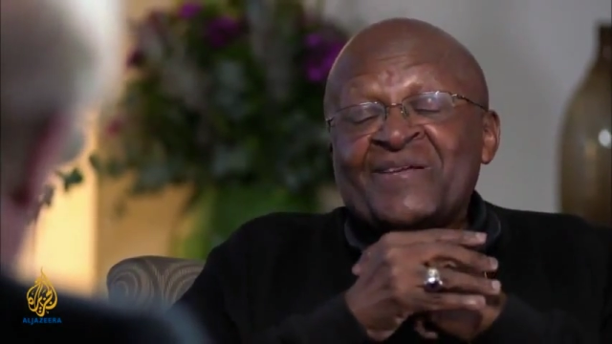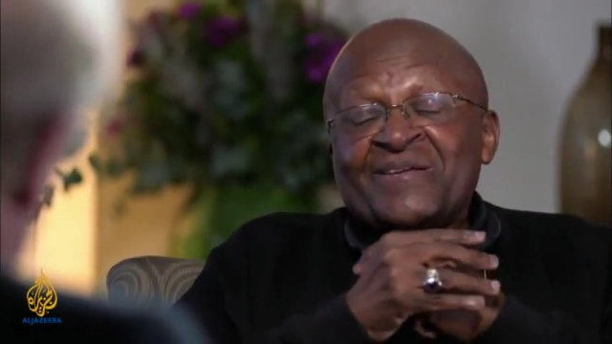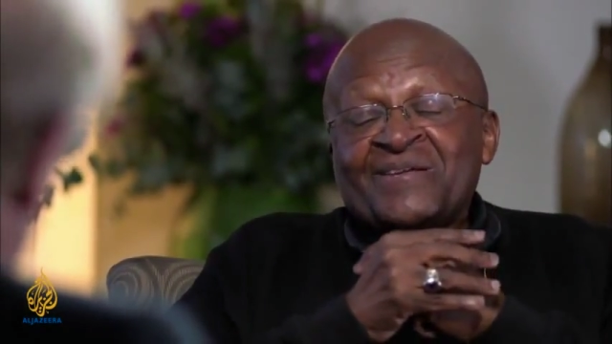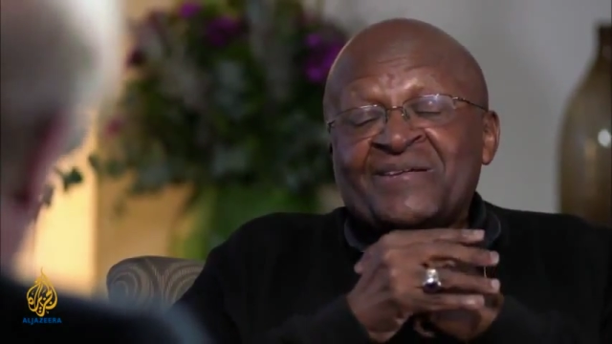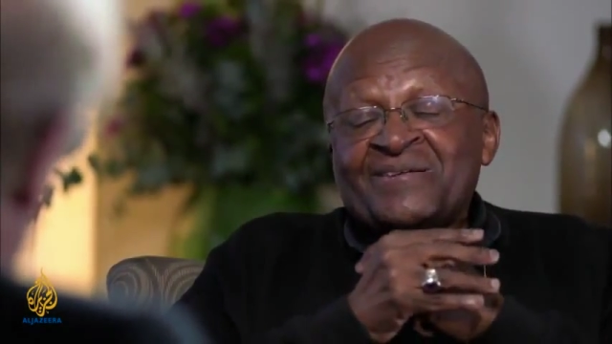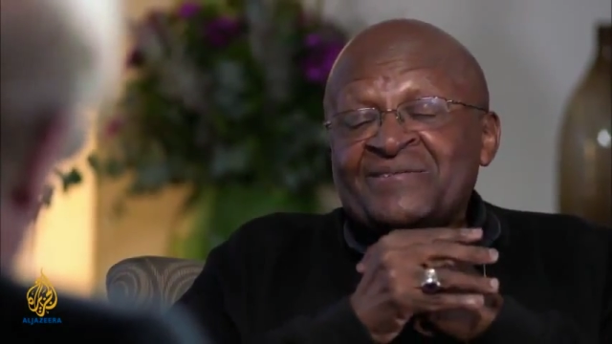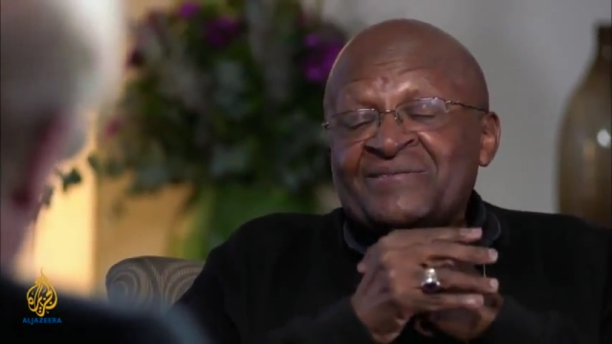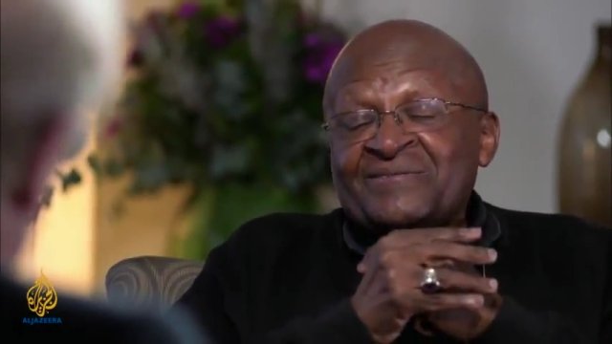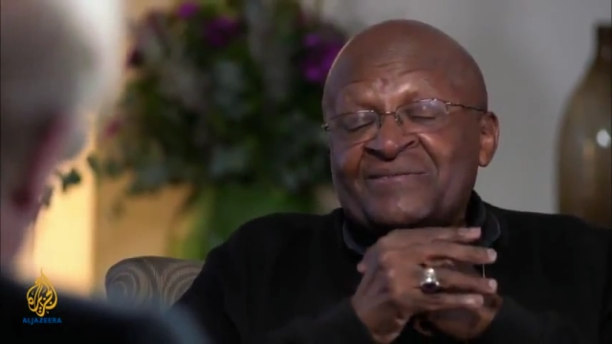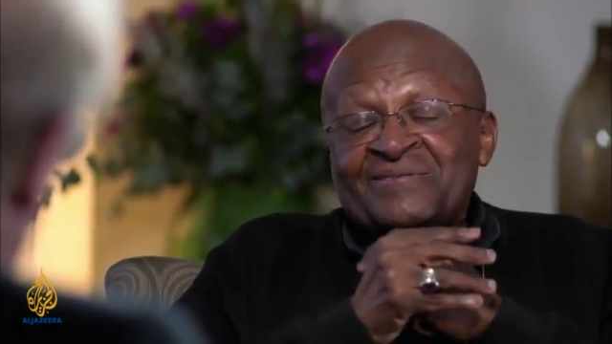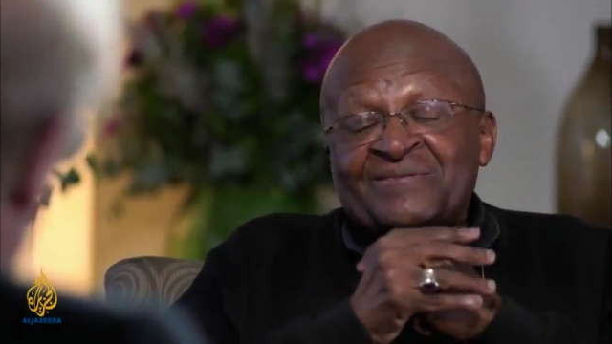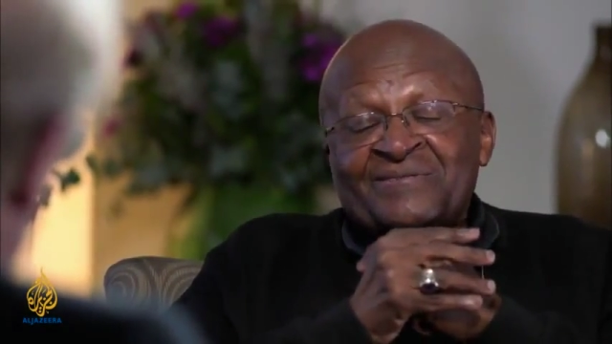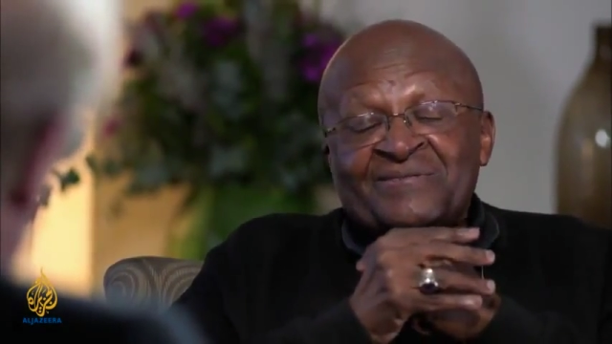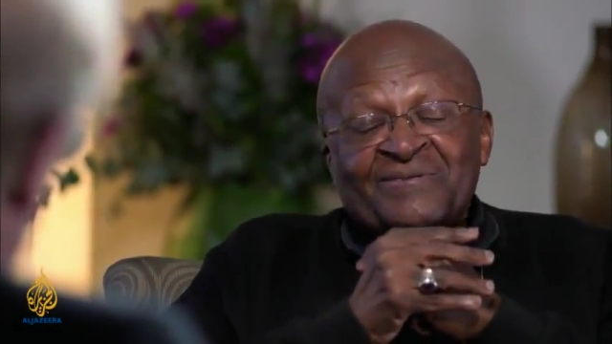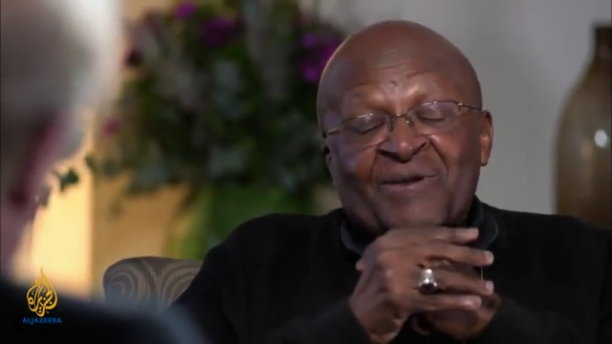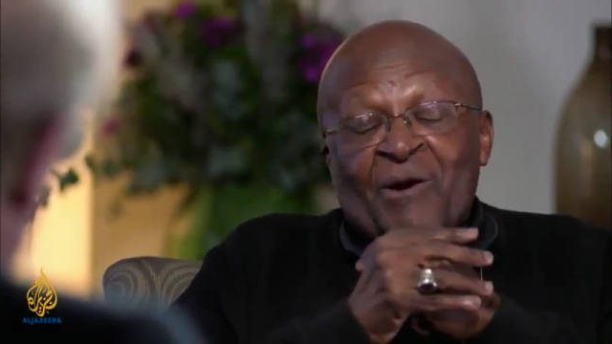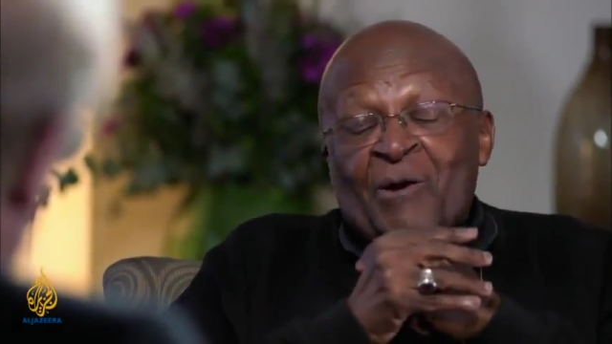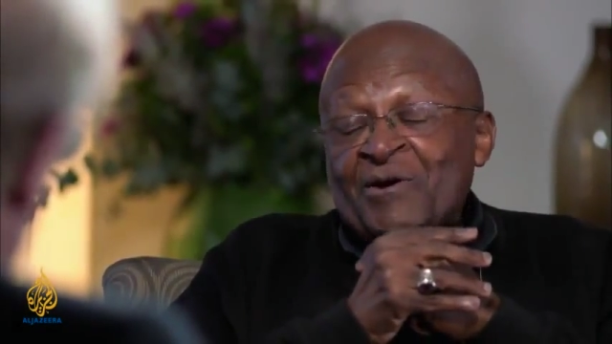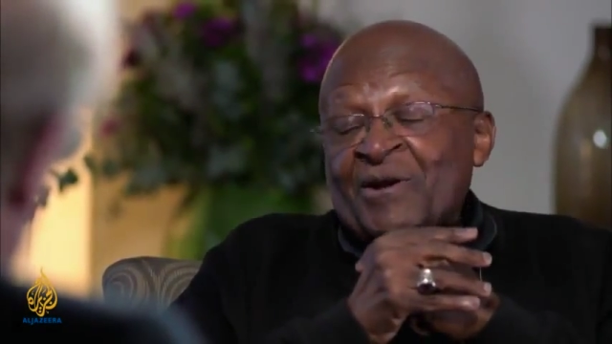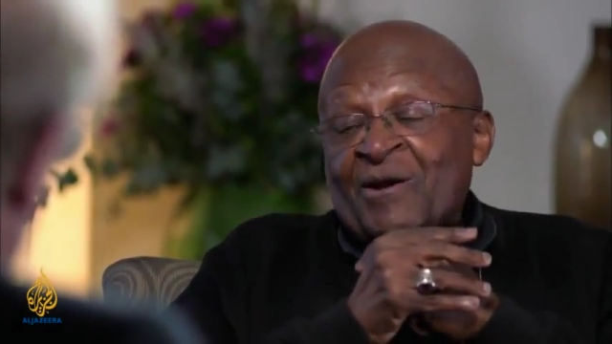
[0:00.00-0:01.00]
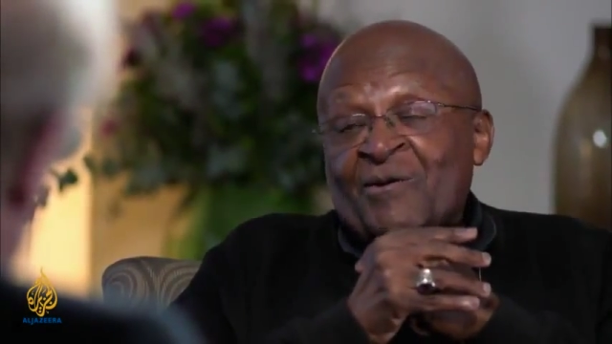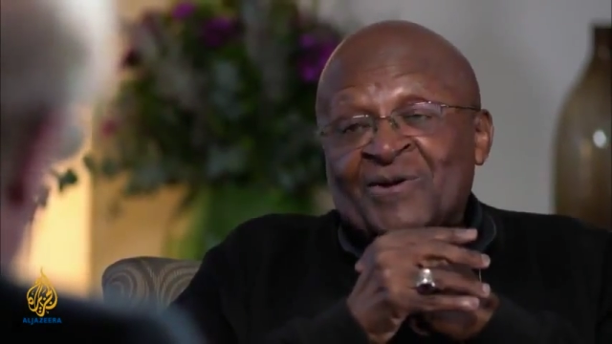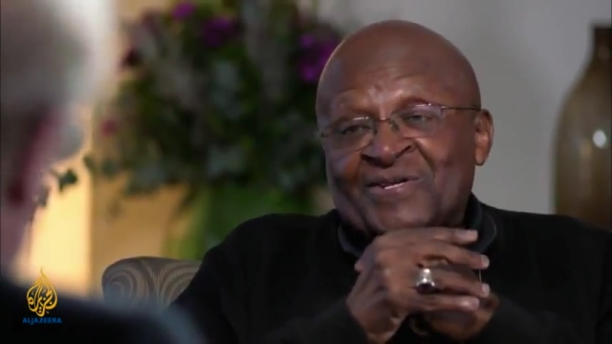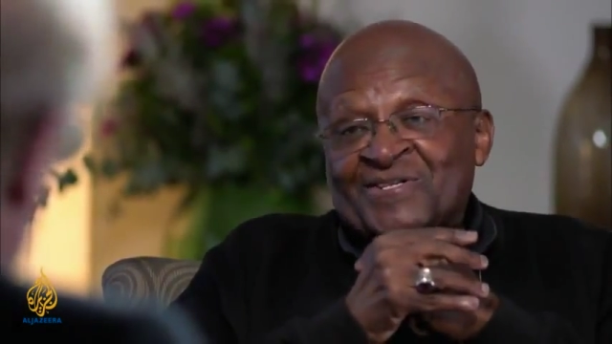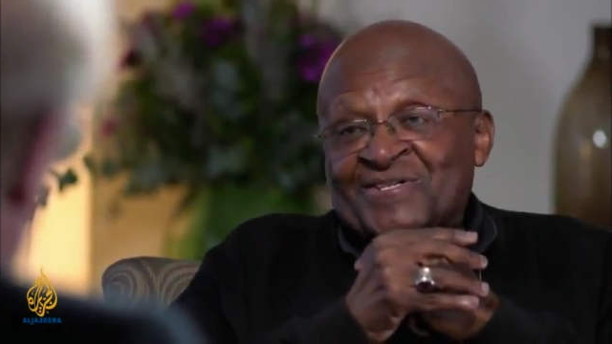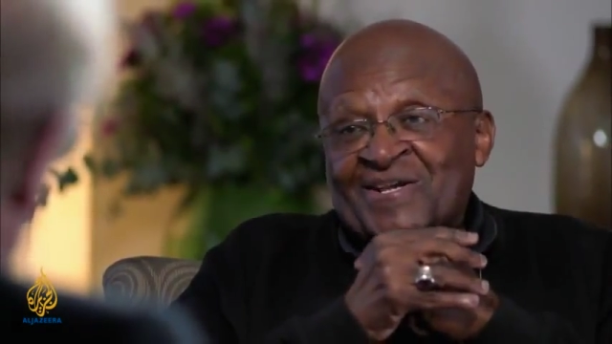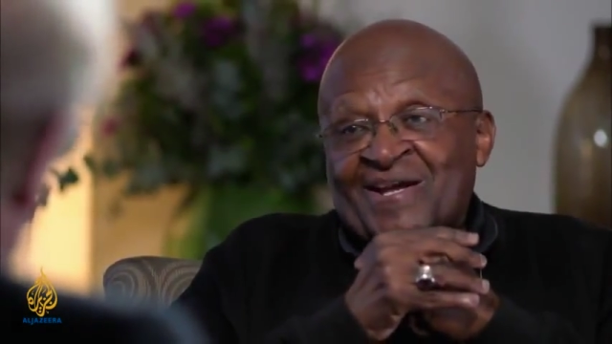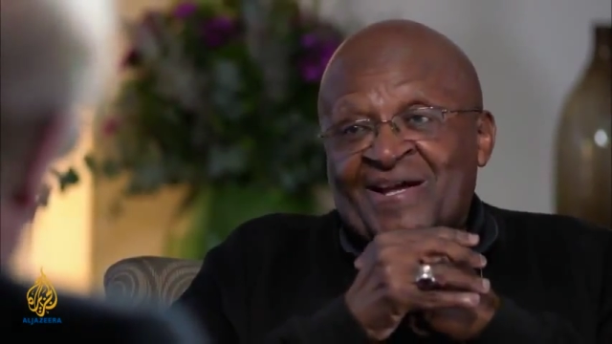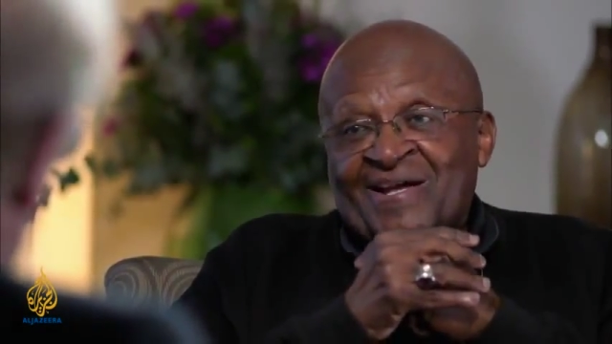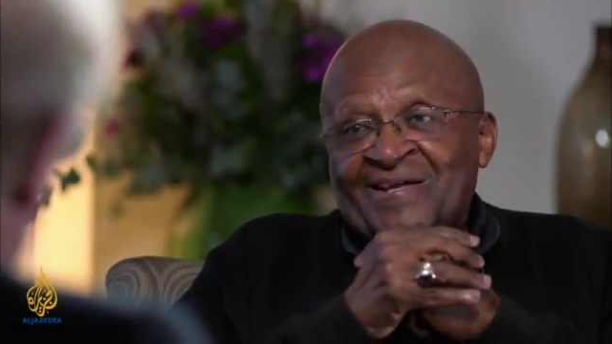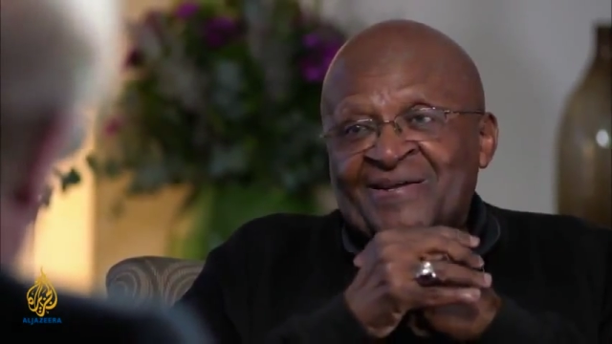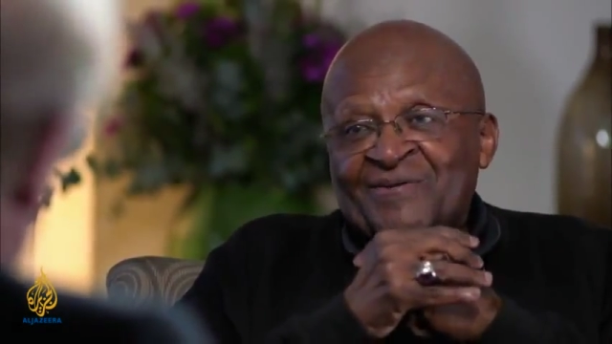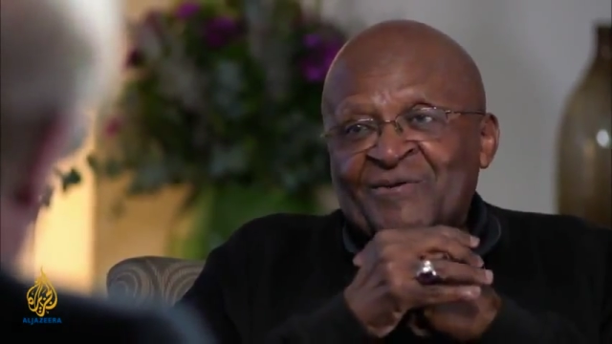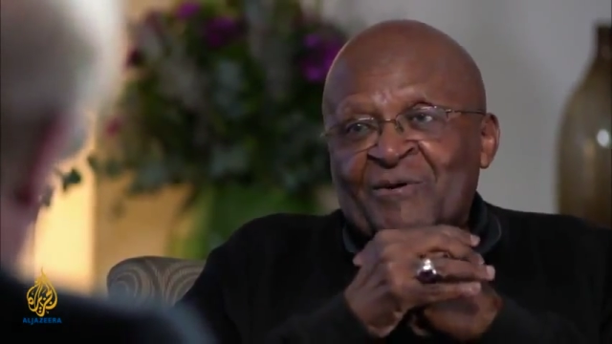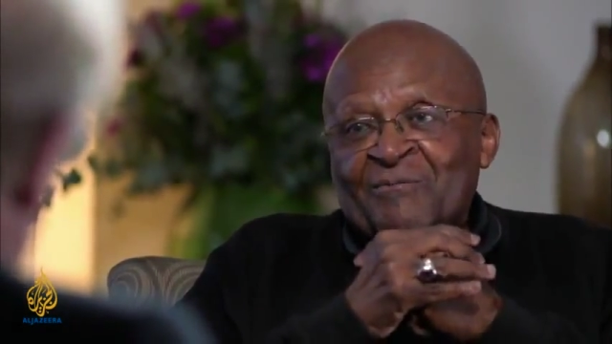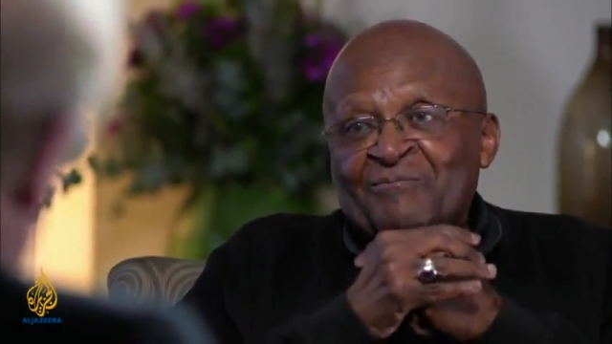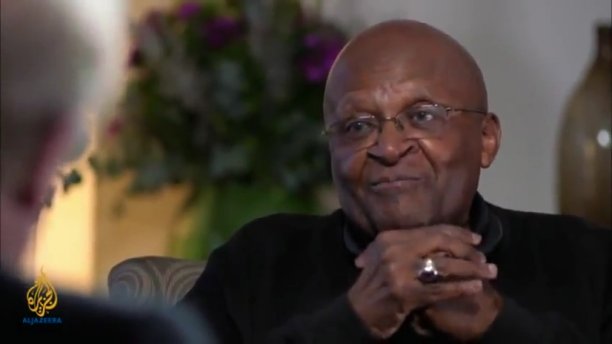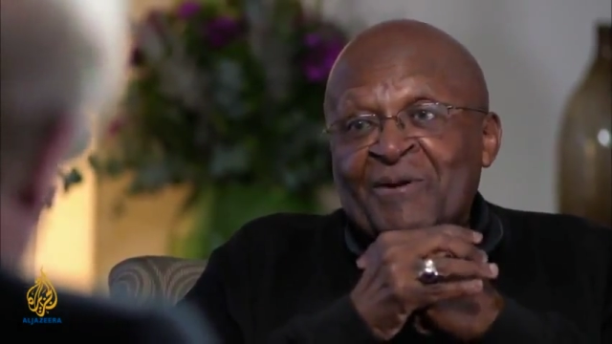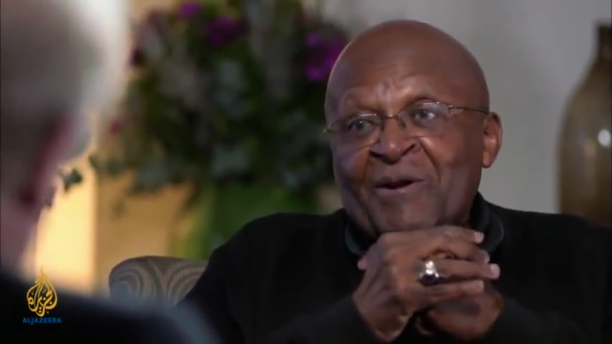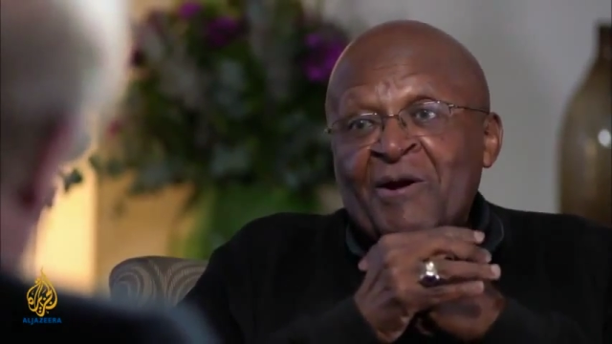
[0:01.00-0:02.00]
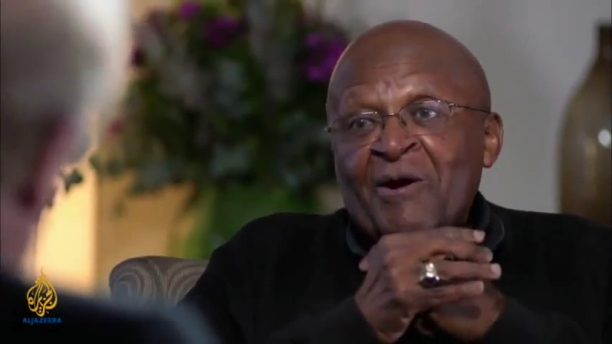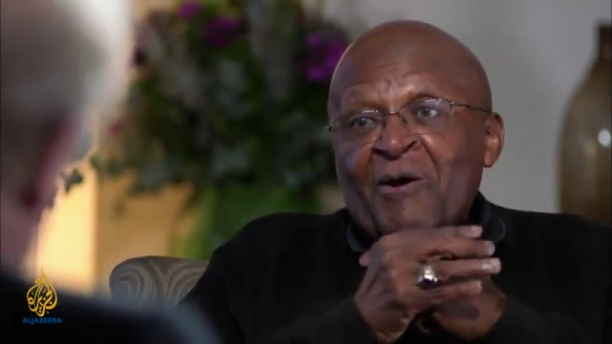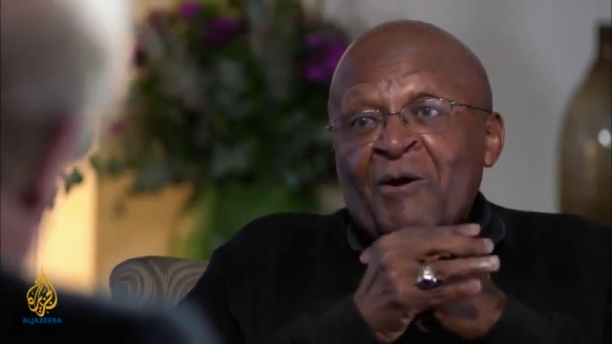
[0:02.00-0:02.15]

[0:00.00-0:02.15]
been on our side or